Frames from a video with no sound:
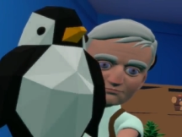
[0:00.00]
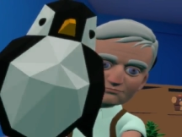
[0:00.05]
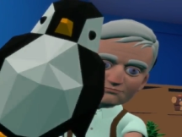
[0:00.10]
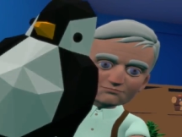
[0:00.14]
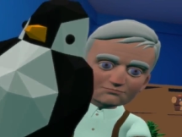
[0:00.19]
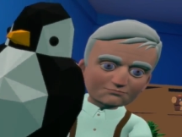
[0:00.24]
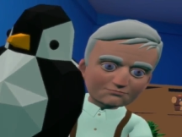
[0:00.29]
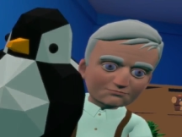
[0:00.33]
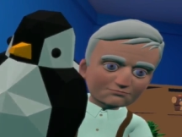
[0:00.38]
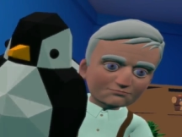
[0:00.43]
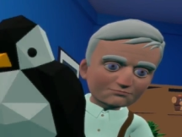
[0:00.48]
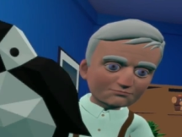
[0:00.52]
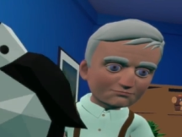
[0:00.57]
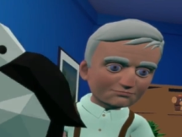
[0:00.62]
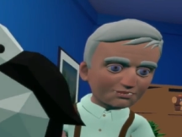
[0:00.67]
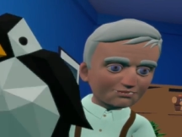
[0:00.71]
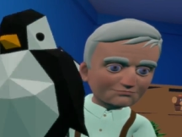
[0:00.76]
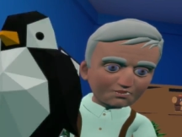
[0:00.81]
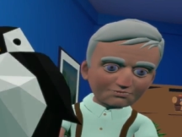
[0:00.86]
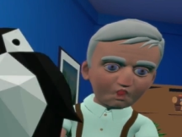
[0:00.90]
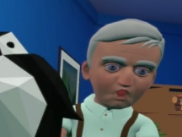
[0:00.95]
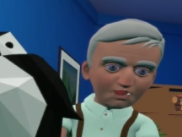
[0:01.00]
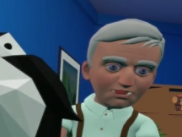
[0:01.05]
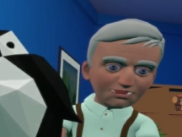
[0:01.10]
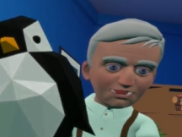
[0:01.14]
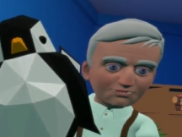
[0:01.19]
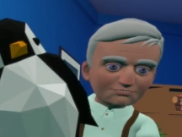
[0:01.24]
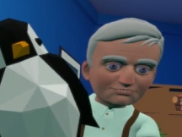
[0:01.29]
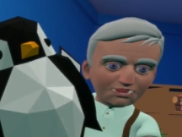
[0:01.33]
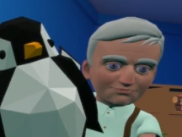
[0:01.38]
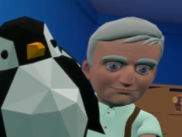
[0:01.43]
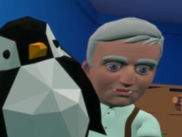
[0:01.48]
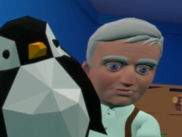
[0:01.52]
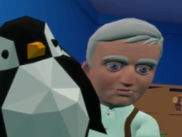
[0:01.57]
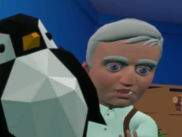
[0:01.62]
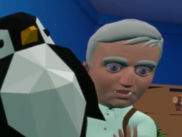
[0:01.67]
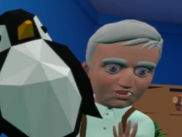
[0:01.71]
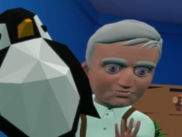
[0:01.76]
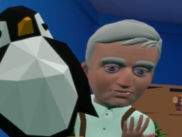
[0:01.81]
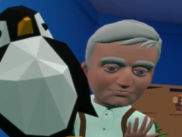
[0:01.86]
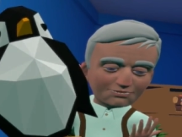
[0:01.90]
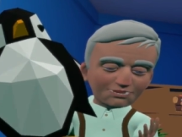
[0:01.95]
didn't do it, somebody else did.
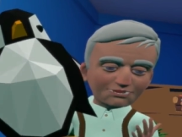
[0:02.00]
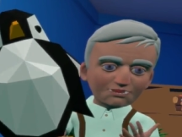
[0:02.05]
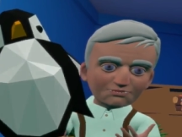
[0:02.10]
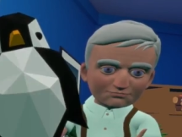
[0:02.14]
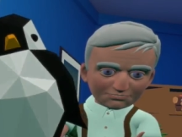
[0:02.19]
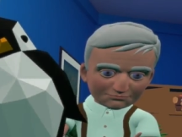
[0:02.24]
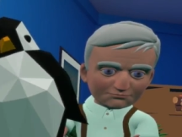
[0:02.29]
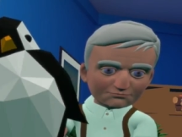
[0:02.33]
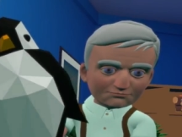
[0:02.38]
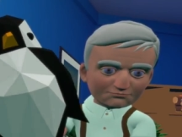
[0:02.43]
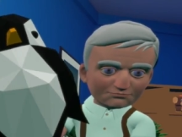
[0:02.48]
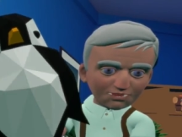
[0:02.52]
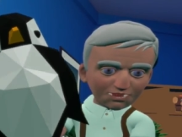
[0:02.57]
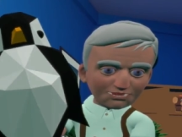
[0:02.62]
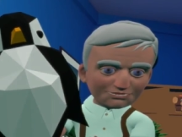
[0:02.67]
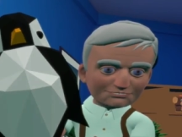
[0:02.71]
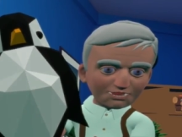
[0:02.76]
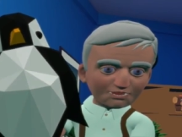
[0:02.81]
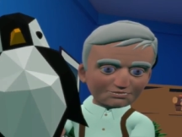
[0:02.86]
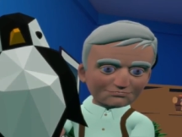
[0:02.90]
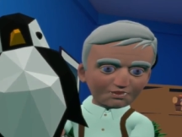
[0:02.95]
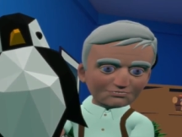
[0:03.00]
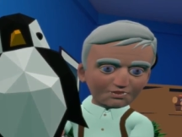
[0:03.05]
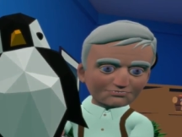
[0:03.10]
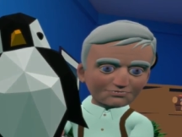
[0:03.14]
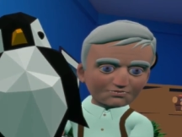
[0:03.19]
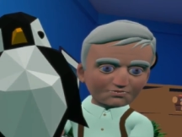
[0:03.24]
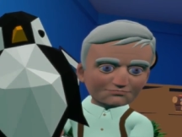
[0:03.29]
I should be giving them credit,